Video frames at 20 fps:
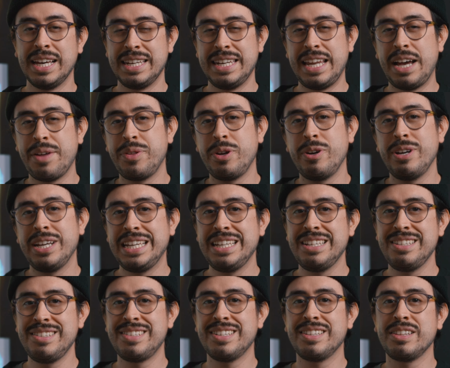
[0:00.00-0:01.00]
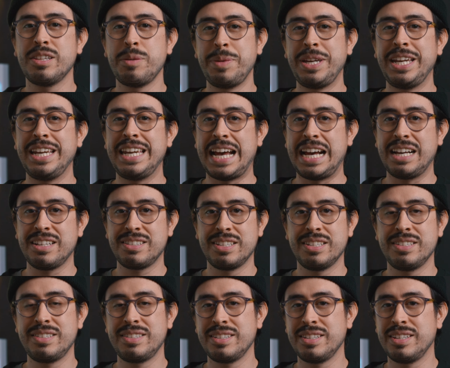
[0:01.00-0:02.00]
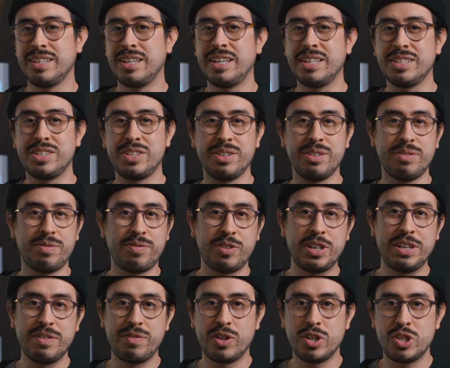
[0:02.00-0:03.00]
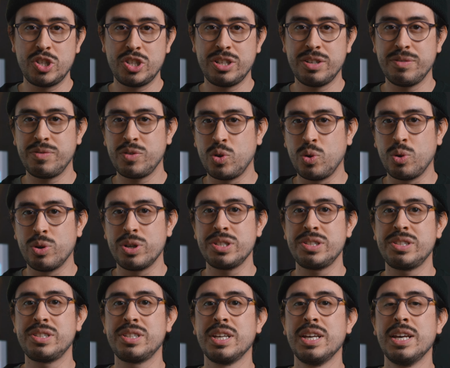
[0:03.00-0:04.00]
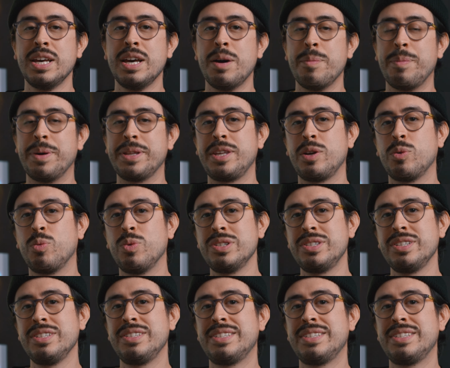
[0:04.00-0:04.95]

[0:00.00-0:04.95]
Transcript: Now there is limited access to the free version, of course, but there was a